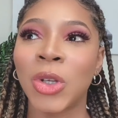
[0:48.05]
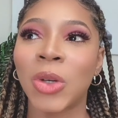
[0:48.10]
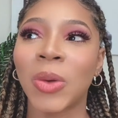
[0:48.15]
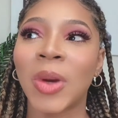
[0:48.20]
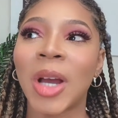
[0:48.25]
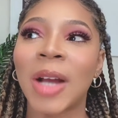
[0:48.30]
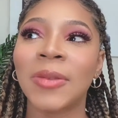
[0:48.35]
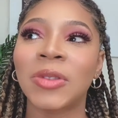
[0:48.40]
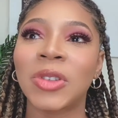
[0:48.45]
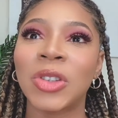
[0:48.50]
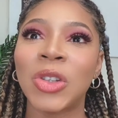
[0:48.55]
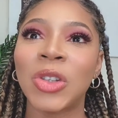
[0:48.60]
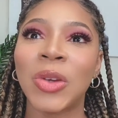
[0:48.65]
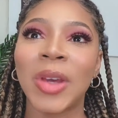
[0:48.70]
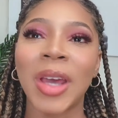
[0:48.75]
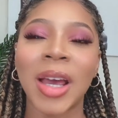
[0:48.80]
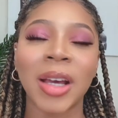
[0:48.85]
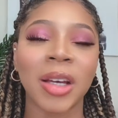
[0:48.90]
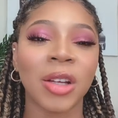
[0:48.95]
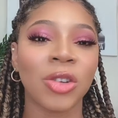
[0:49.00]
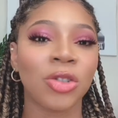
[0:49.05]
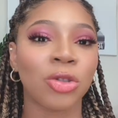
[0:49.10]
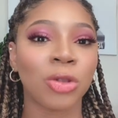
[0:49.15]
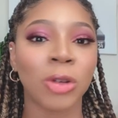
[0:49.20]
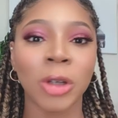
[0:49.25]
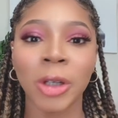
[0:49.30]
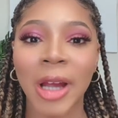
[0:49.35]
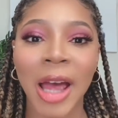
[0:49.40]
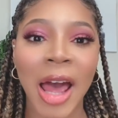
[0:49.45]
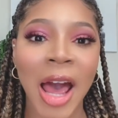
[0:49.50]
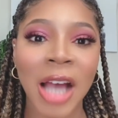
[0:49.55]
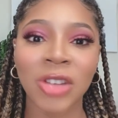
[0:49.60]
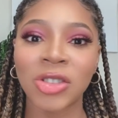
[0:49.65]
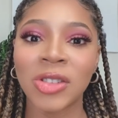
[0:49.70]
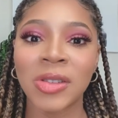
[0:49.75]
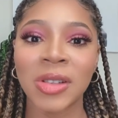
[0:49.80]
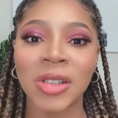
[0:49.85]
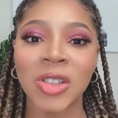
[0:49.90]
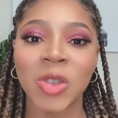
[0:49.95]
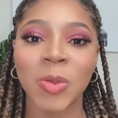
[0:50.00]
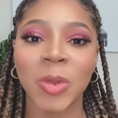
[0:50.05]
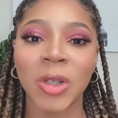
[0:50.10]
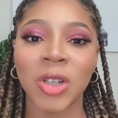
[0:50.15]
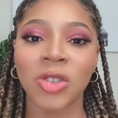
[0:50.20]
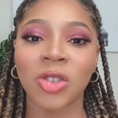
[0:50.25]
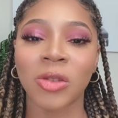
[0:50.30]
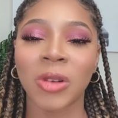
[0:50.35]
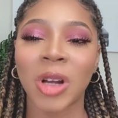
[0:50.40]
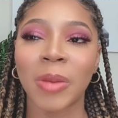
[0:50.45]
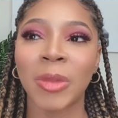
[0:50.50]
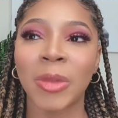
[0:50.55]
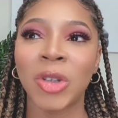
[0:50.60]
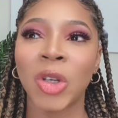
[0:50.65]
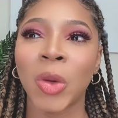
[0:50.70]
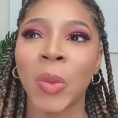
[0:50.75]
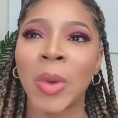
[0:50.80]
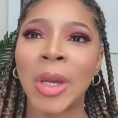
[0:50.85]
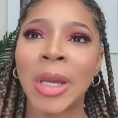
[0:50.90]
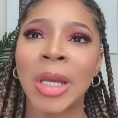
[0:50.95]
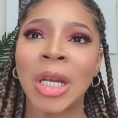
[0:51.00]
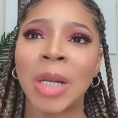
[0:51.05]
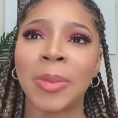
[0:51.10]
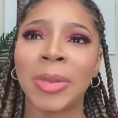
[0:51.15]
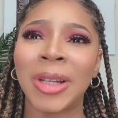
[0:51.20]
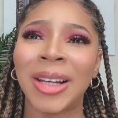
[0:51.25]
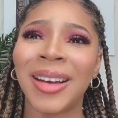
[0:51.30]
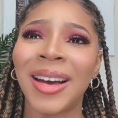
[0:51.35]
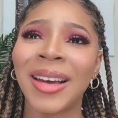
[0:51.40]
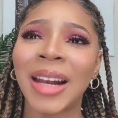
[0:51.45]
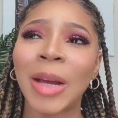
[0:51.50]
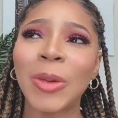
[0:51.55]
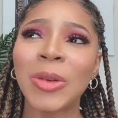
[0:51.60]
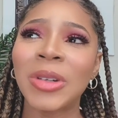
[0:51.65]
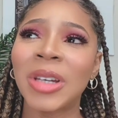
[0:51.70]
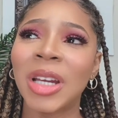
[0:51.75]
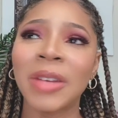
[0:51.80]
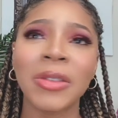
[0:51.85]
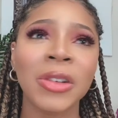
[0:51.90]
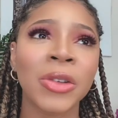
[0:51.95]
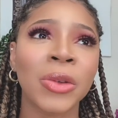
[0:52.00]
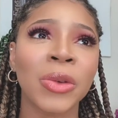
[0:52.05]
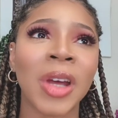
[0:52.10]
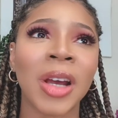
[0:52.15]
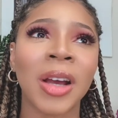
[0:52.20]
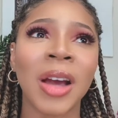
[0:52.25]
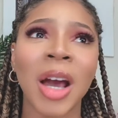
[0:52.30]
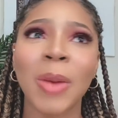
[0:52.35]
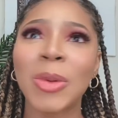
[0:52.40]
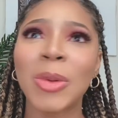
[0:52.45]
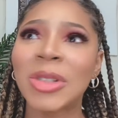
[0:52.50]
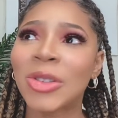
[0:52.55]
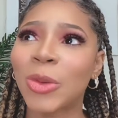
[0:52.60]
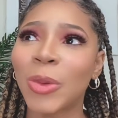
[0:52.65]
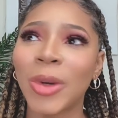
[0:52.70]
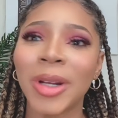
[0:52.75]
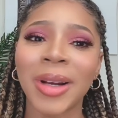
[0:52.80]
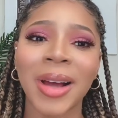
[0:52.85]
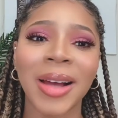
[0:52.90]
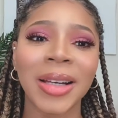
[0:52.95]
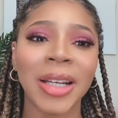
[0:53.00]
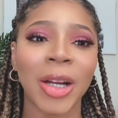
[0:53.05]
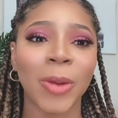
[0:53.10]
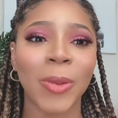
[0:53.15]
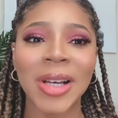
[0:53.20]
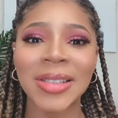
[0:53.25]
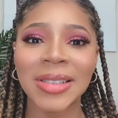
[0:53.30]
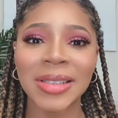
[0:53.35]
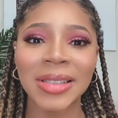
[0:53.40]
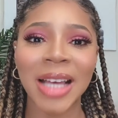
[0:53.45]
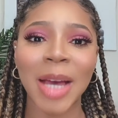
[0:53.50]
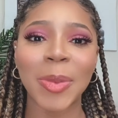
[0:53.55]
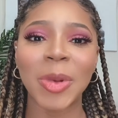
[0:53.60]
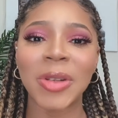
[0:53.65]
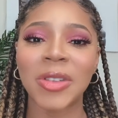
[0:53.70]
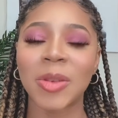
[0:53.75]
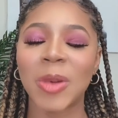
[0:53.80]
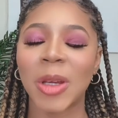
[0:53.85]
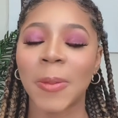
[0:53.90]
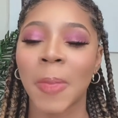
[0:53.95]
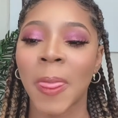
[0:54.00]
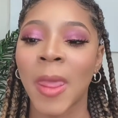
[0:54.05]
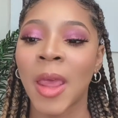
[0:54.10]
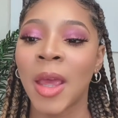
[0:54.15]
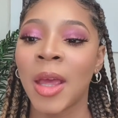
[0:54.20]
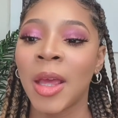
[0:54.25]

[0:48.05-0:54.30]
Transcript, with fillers: You don't have, you can't control your actions in the spiritual realm, and you're waking up like, God, I would never do that. God, what's going on here? Why is this happening to me?